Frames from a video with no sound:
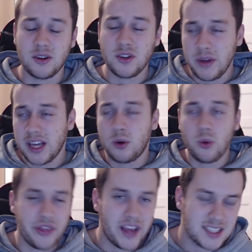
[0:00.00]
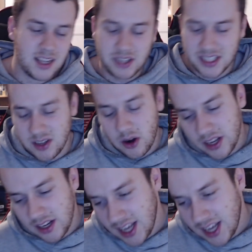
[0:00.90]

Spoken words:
They're doing cool things. Now, they certainly